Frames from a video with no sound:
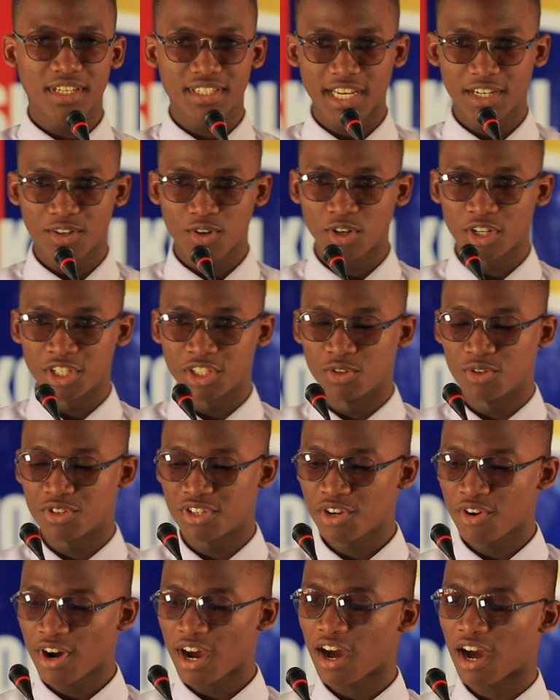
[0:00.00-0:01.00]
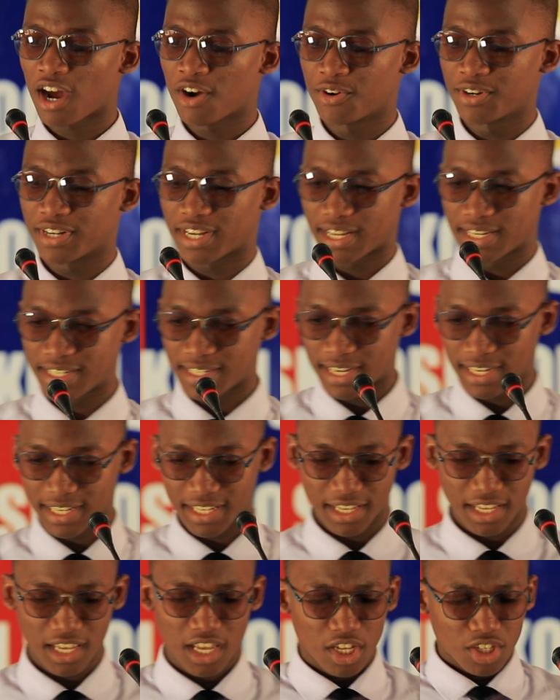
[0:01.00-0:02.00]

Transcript: Lakeside College, Luzira, Aaron Kalinaki.